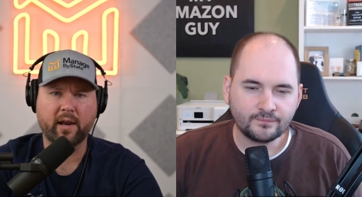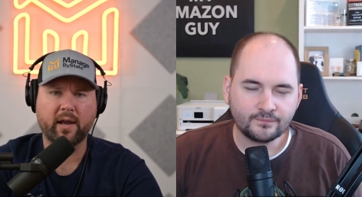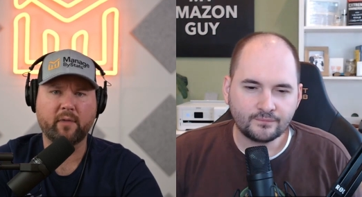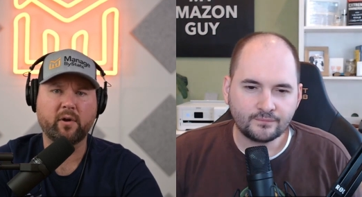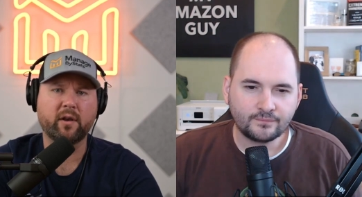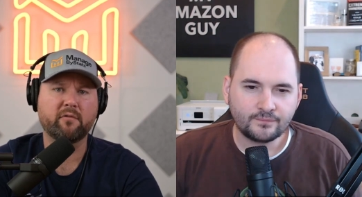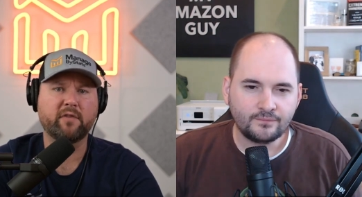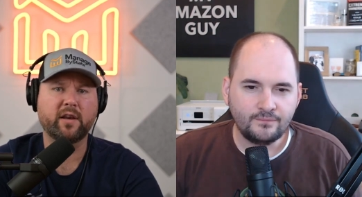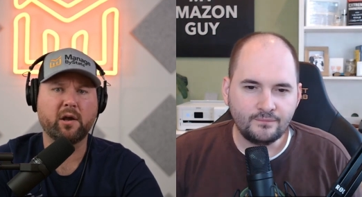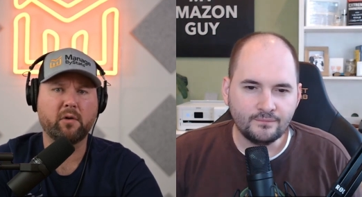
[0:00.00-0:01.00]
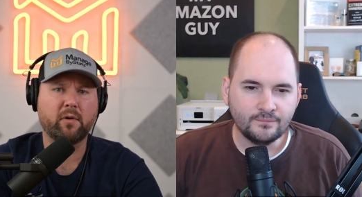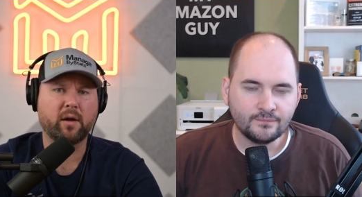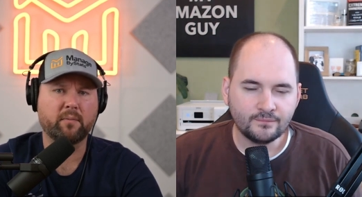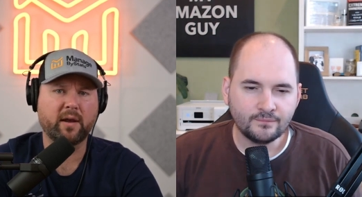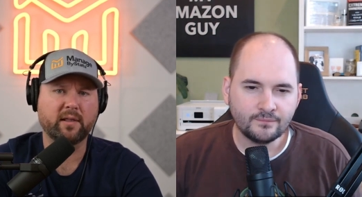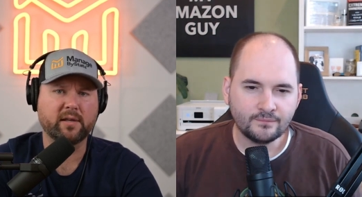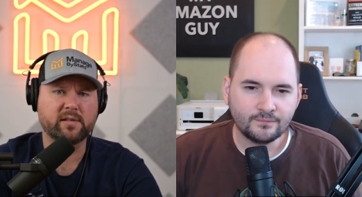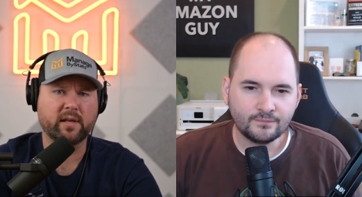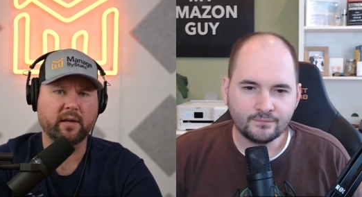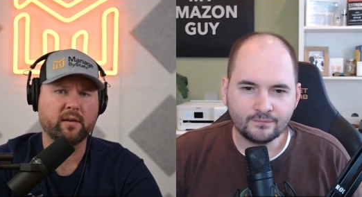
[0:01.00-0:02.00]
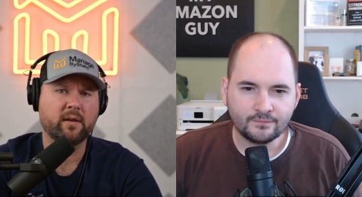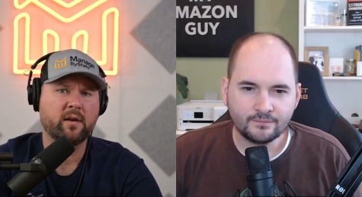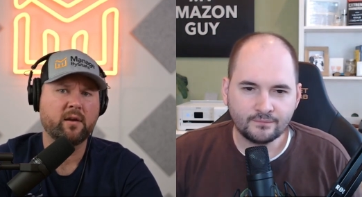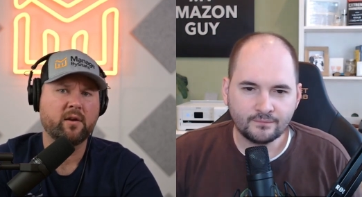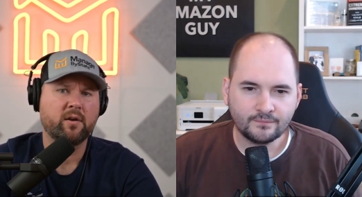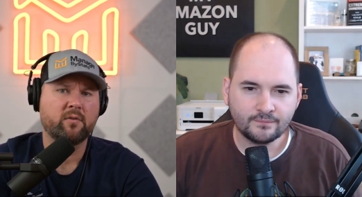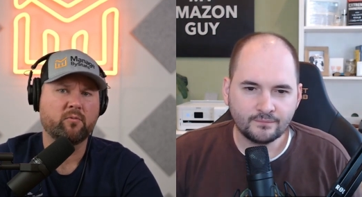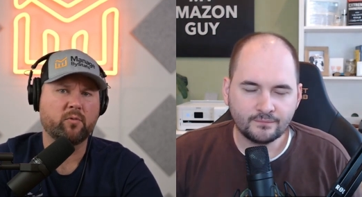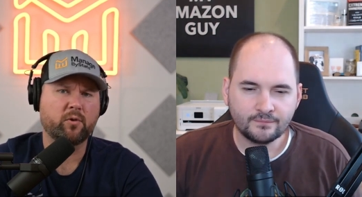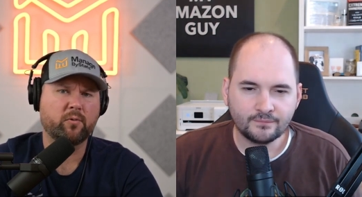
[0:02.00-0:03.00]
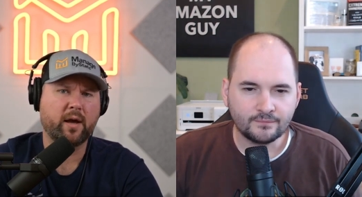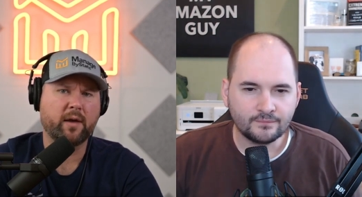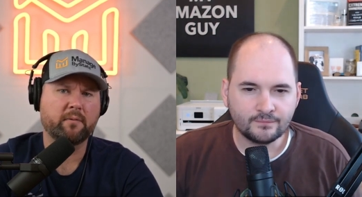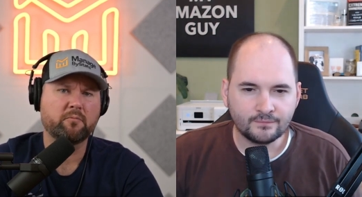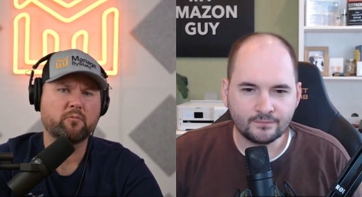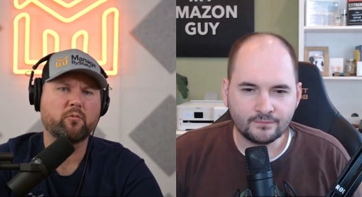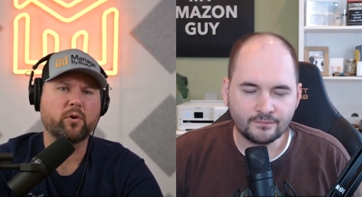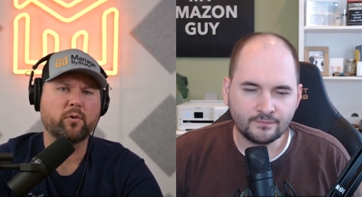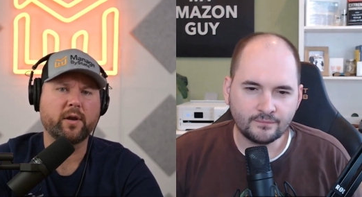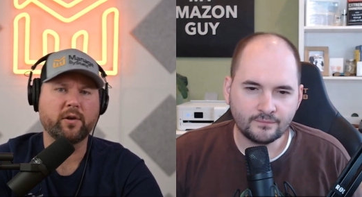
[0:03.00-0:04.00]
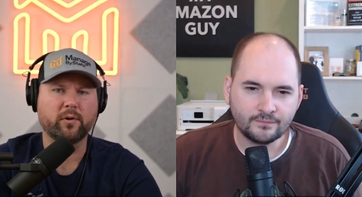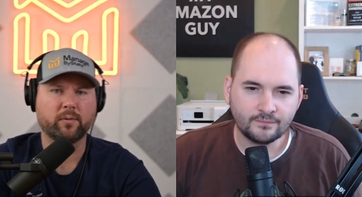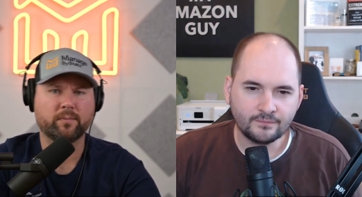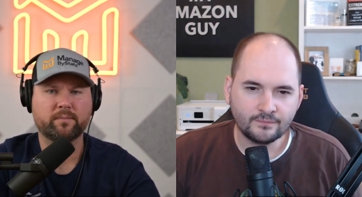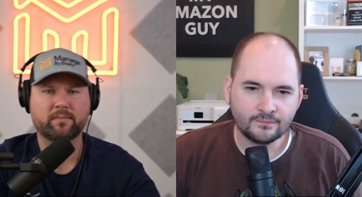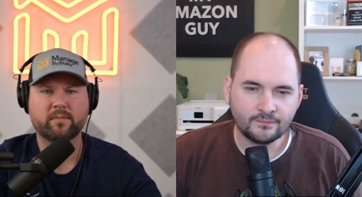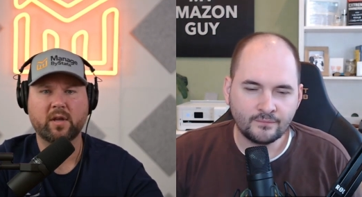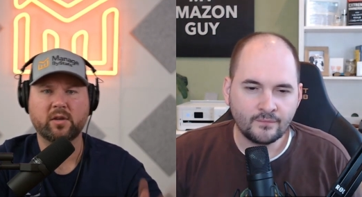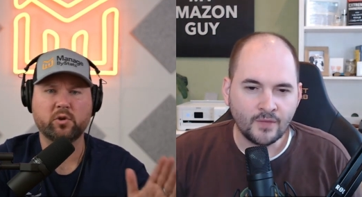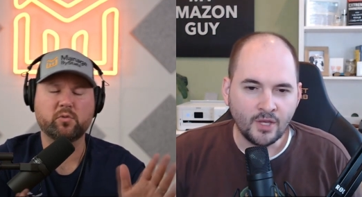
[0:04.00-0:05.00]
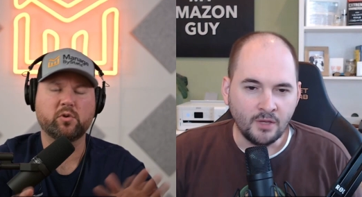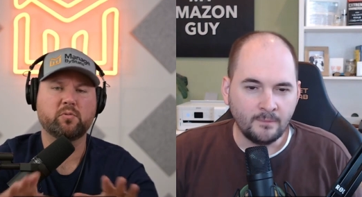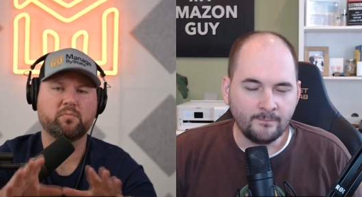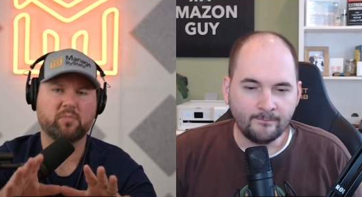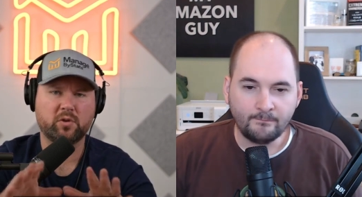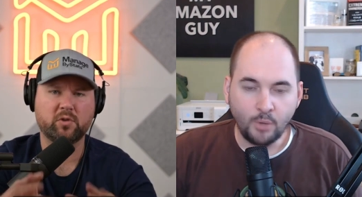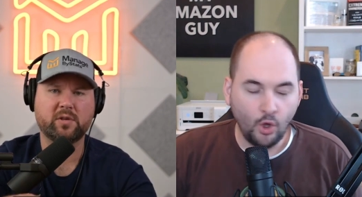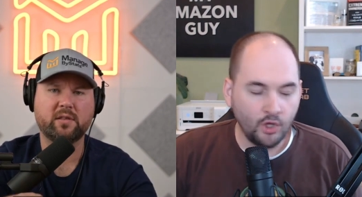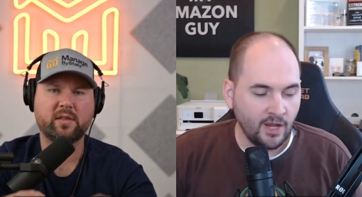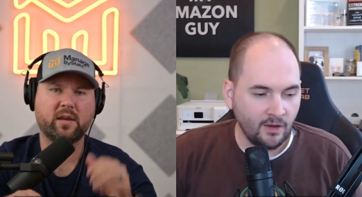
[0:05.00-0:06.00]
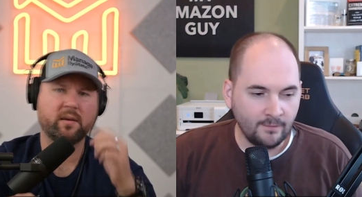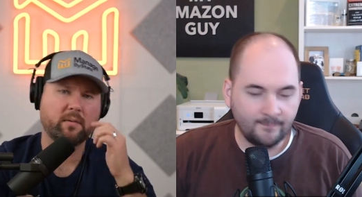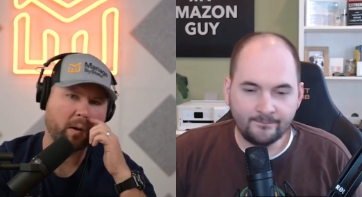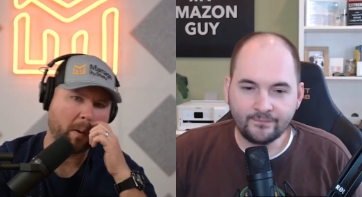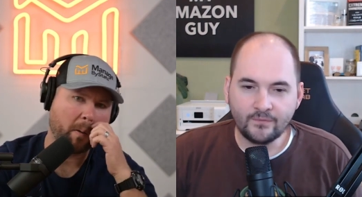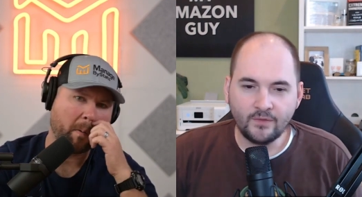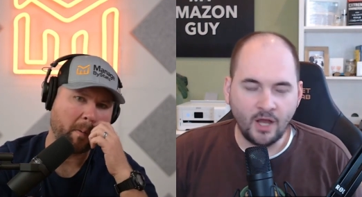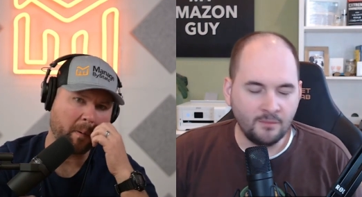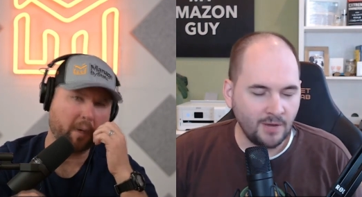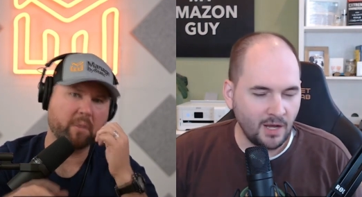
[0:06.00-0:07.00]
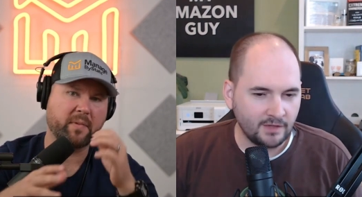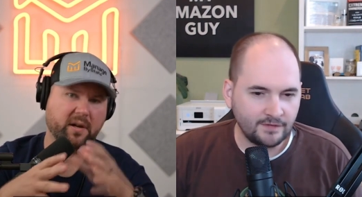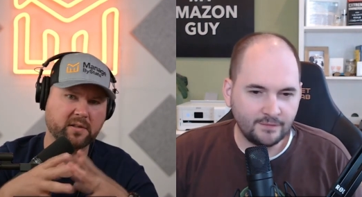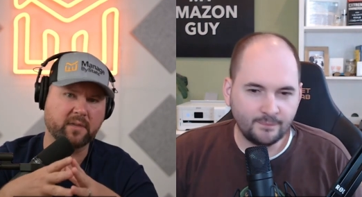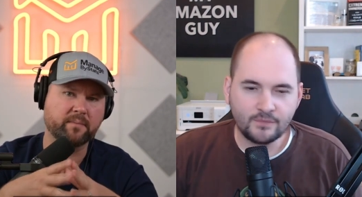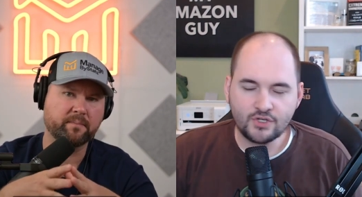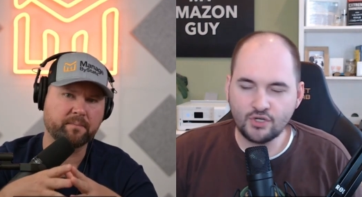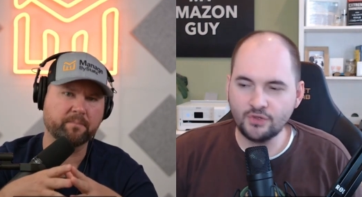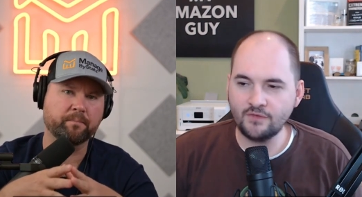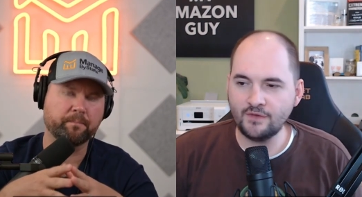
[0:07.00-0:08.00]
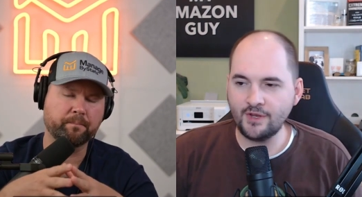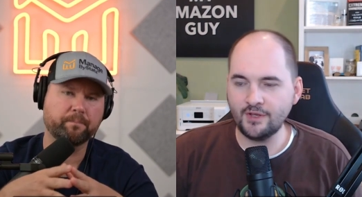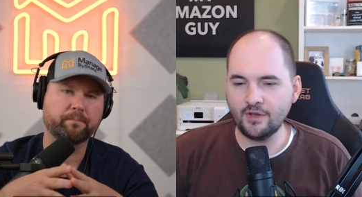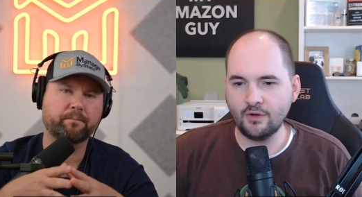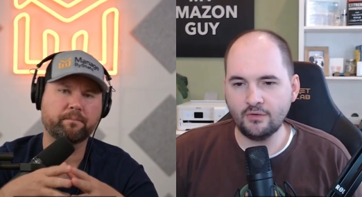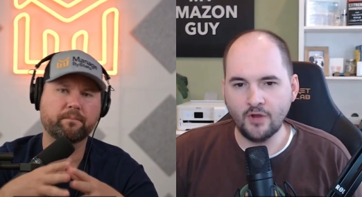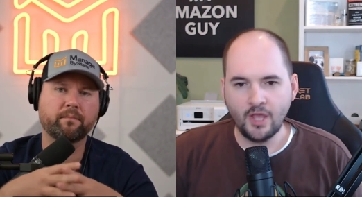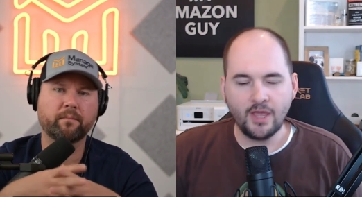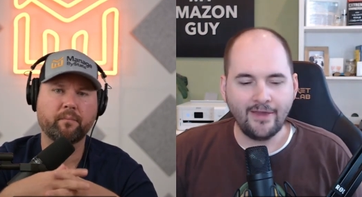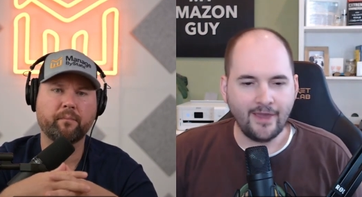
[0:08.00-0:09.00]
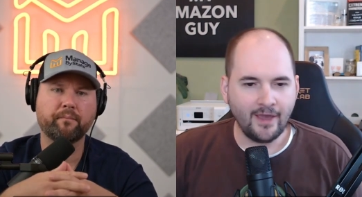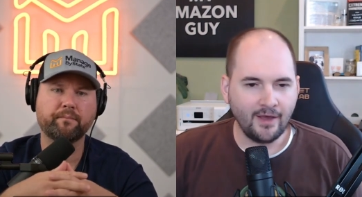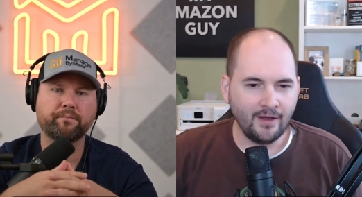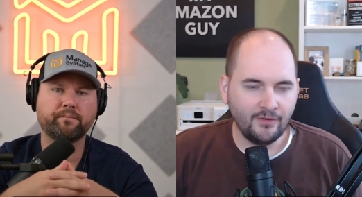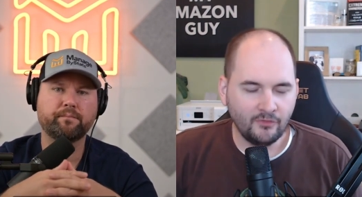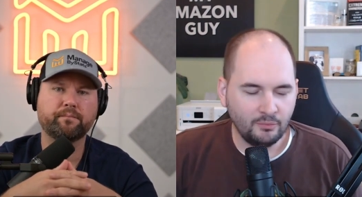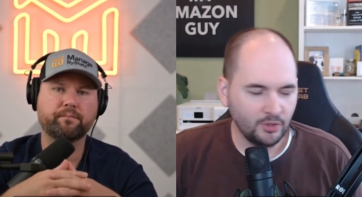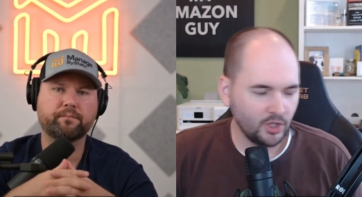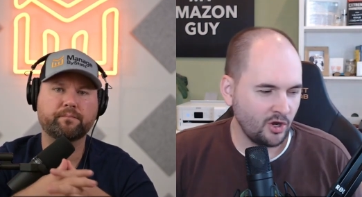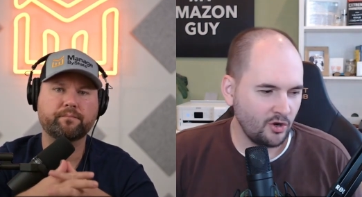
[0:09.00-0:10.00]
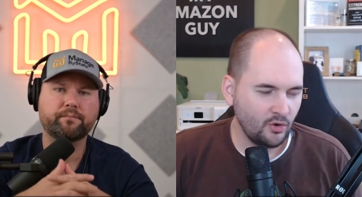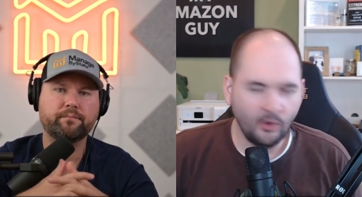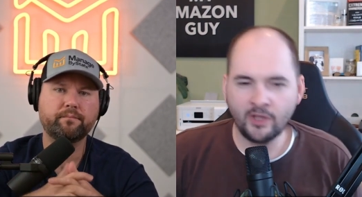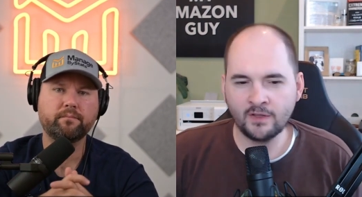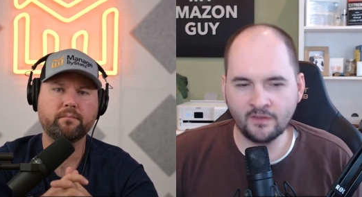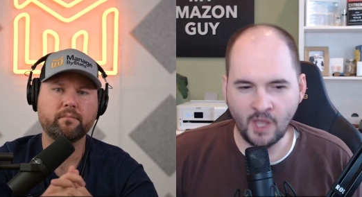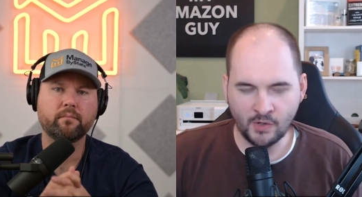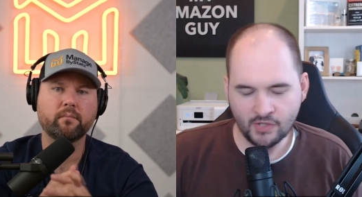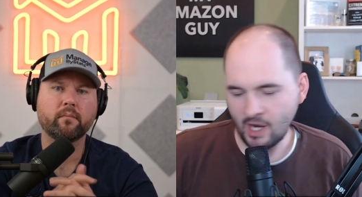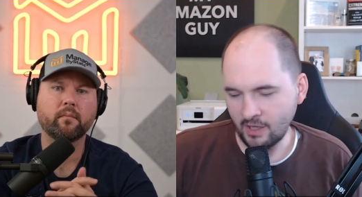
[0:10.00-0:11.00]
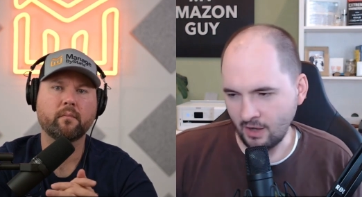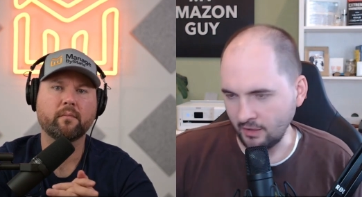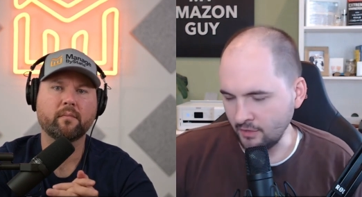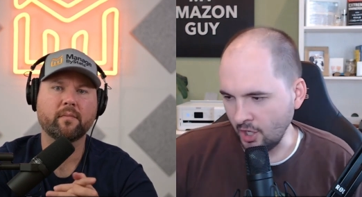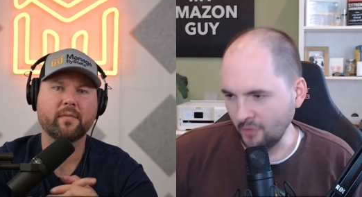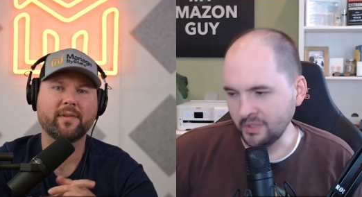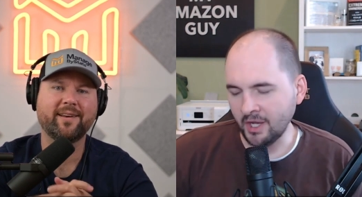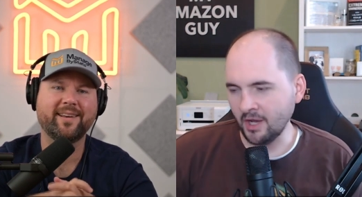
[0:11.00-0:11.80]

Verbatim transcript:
Speaker 1: and I want a video on my listing. What do I do? You did
Speaker 2: the pull it out, unbox, shoot the video, and put an annoying soundtrack on it.